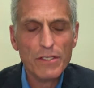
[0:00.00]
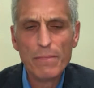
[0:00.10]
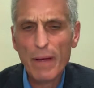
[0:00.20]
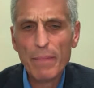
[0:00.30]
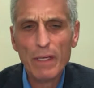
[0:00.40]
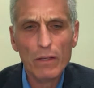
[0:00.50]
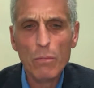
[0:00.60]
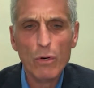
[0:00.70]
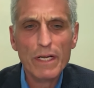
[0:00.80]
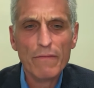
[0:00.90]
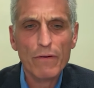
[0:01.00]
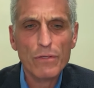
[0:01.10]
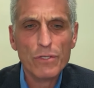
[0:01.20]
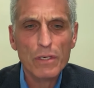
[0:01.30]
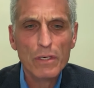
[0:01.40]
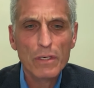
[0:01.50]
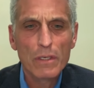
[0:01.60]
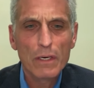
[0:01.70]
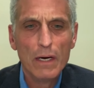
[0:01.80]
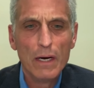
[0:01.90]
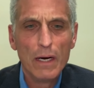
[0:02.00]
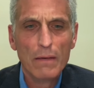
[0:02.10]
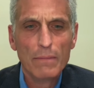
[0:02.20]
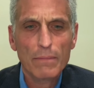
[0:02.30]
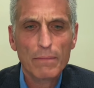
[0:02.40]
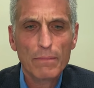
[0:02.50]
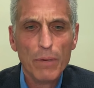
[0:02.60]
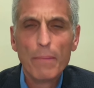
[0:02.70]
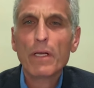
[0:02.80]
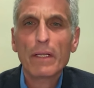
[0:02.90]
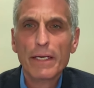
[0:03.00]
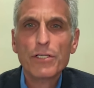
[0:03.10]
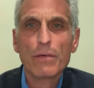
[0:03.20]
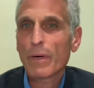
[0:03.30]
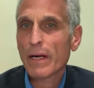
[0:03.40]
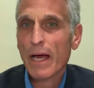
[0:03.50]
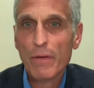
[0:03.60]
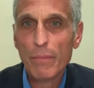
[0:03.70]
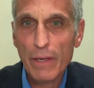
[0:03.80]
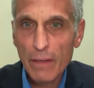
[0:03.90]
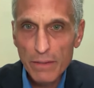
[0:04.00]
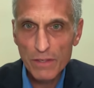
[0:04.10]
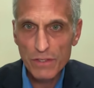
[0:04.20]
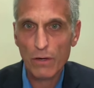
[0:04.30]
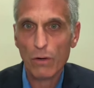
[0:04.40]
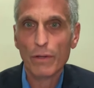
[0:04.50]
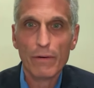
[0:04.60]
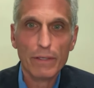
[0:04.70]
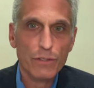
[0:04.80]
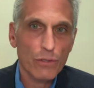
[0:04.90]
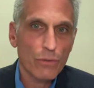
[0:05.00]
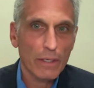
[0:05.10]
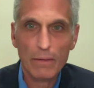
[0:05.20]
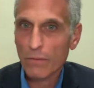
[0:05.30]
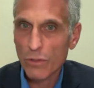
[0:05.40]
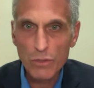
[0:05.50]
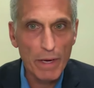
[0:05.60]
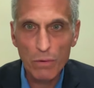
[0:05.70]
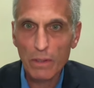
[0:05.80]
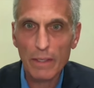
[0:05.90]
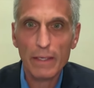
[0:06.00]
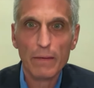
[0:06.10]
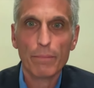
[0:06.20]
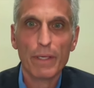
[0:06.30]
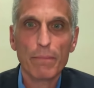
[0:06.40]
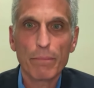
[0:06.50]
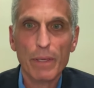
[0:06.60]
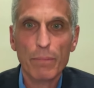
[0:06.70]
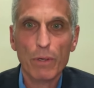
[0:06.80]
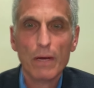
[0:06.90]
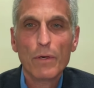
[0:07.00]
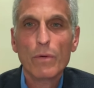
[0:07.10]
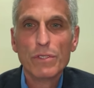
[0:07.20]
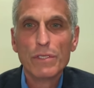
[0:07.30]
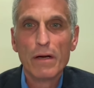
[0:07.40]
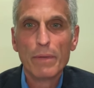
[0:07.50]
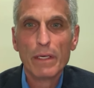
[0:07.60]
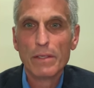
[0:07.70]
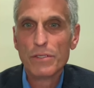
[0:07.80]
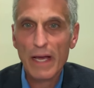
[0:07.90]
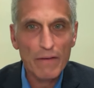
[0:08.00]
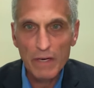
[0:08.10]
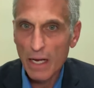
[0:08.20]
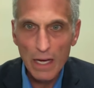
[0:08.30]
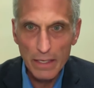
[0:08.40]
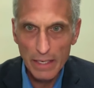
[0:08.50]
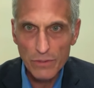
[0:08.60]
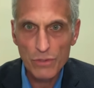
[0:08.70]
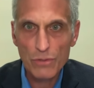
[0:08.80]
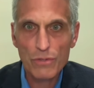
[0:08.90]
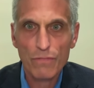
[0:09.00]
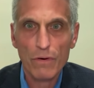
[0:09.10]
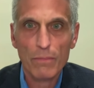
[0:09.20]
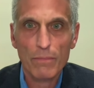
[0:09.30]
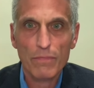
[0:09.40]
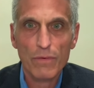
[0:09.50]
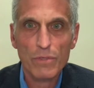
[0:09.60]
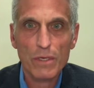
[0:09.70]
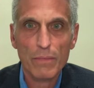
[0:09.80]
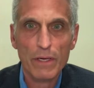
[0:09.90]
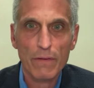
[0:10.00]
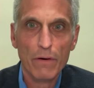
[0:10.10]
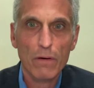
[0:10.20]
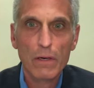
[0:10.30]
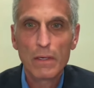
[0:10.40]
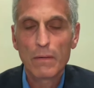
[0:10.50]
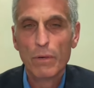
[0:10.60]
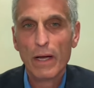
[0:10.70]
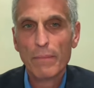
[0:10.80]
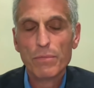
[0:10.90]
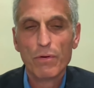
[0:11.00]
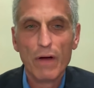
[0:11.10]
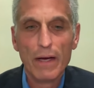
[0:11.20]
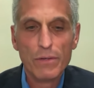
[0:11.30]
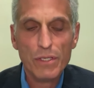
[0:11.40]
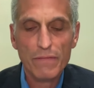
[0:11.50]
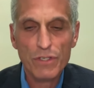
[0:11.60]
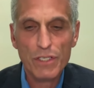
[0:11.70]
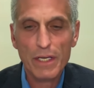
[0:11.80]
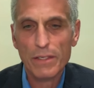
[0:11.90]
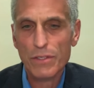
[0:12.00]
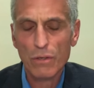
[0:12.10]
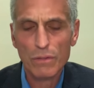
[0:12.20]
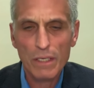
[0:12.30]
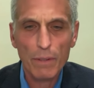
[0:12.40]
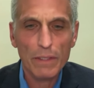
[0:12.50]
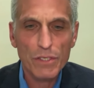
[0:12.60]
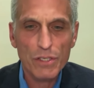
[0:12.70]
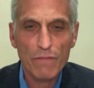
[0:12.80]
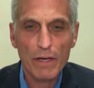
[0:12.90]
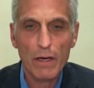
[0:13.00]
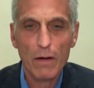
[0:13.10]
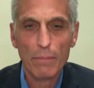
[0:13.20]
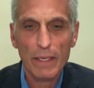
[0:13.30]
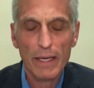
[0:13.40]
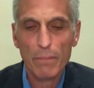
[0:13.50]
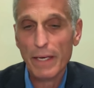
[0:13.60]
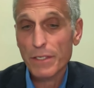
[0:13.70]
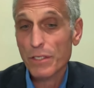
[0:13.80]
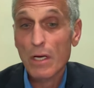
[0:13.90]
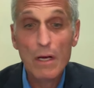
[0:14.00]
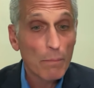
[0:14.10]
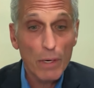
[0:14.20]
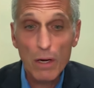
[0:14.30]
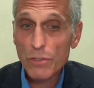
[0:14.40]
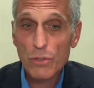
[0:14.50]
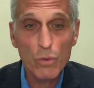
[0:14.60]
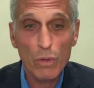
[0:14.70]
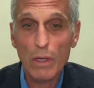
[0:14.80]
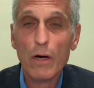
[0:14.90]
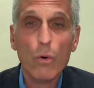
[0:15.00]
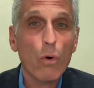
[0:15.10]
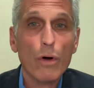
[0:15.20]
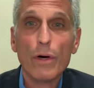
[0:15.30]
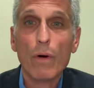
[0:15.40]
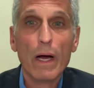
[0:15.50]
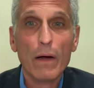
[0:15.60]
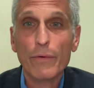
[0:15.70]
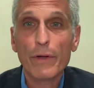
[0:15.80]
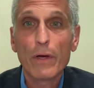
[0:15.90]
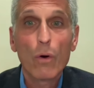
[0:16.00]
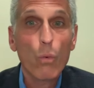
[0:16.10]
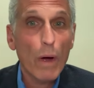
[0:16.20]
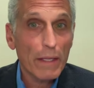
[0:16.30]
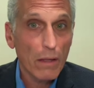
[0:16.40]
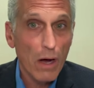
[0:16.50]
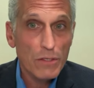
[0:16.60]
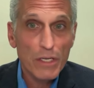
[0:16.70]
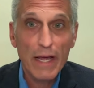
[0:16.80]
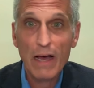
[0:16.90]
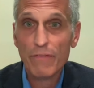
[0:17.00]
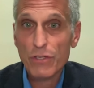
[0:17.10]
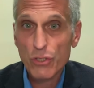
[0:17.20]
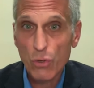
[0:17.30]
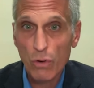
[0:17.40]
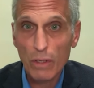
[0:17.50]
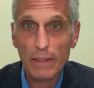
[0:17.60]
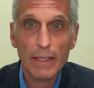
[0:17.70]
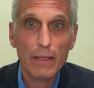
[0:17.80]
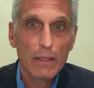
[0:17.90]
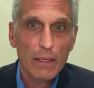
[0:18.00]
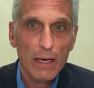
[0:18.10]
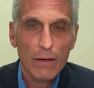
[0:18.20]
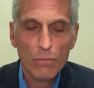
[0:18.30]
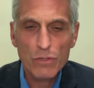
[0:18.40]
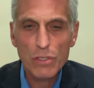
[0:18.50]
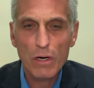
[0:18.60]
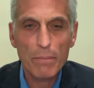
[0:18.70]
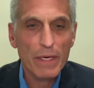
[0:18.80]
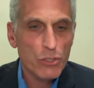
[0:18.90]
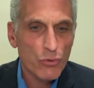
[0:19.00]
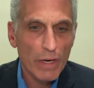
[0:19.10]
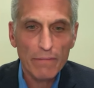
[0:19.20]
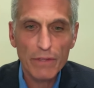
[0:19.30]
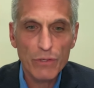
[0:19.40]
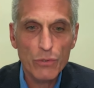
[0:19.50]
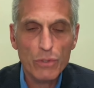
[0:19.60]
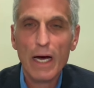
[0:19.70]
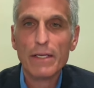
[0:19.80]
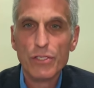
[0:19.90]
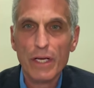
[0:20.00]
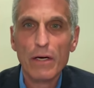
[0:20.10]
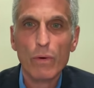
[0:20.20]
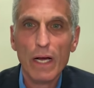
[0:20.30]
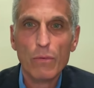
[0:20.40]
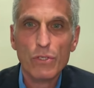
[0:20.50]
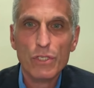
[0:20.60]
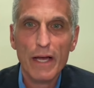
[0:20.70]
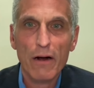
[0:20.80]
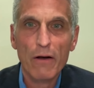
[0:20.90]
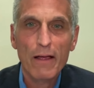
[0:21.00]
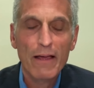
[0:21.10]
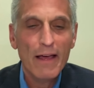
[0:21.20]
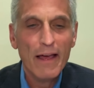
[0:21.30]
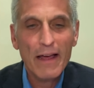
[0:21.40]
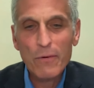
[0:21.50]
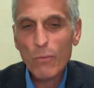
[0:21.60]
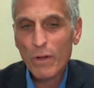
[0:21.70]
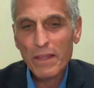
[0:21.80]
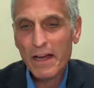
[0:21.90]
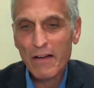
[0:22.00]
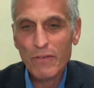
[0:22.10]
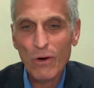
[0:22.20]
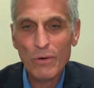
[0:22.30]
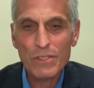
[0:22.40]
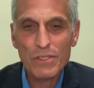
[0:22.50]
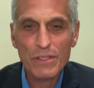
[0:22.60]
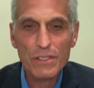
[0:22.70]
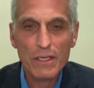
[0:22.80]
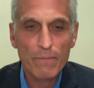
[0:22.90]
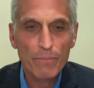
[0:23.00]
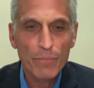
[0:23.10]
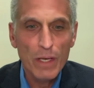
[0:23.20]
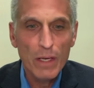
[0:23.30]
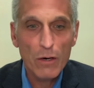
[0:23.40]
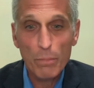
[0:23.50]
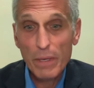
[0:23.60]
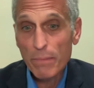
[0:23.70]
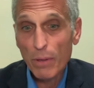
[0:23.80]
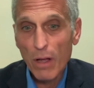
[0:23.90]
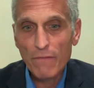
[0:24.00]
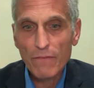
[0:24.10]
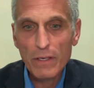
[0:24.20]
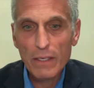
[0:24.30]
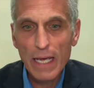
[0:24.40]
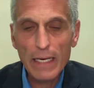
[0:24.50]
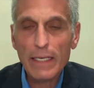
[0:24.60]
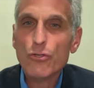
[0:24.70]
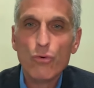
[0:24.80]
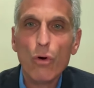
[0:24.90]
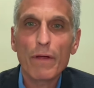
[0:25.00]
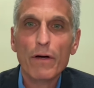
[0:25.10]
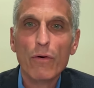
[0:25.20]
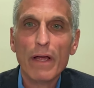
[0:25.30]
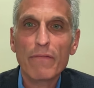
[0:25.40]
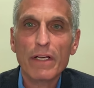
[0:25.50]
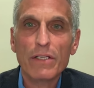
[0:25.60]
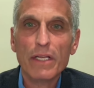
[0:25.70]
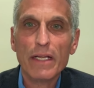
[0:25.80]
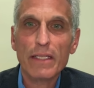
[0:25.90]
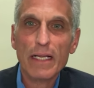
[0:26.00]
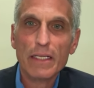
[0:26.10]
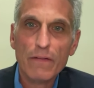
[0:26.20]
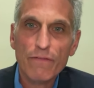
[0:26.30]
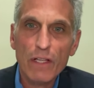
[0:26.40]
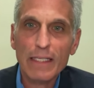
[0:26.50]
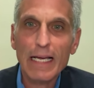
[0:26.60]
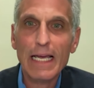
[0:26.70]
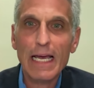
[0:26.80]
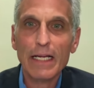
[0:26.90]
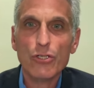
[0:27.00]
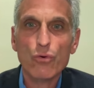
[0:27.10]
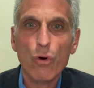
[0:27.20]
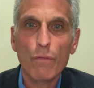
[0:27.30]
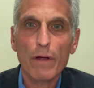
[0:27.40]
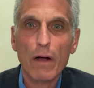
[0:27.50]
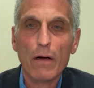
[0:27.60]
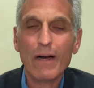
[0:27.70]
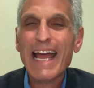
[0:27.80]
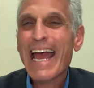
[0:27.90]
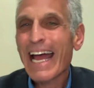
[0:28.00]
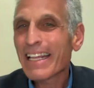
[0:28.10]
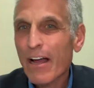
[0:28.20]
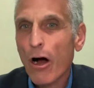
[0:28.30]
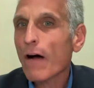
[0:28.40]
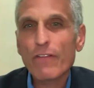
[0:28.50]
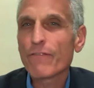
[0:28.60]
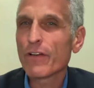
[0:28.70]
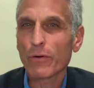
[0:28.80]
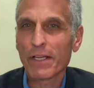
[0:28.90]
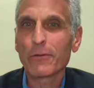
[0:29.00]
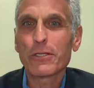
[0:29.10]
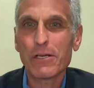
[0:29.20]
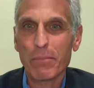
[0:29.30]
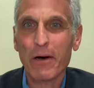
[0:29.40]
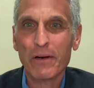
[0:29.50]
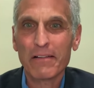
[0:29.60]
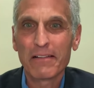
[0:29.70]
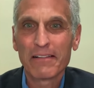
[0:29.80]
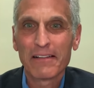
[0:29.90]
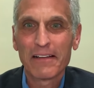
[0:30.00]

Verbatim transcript: I see maybe a little more diverse uh, population. But having been, as I said earlier, at Duke and of course Mayo Clinic, pe people come to us there because they haven't gotten answers from from some of the other perhaps providers they've seen, and so typically see very complicated patients. But also do a lot of work around weight loss and have historically. I oversaw administratively the Duke Diet Center when I was there, and one thing I've noticed is that you know people often can't control their cravings. They they feel like they can't control their hunger, and they often feel guilty about it.